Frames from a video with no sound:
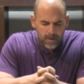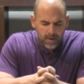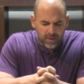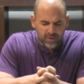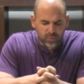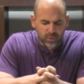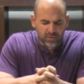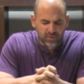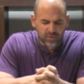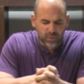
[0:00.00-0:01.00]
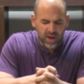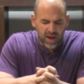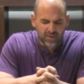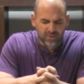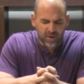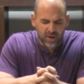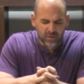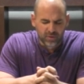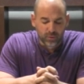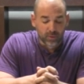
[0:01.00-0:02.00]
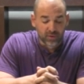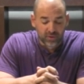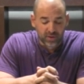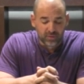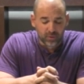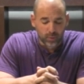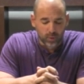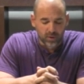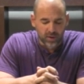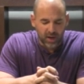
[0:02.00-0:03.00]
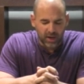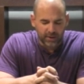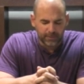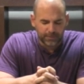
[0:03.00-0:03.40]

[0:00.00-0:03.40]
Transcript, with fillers: And this privilege we have, Father, to receive your word, God.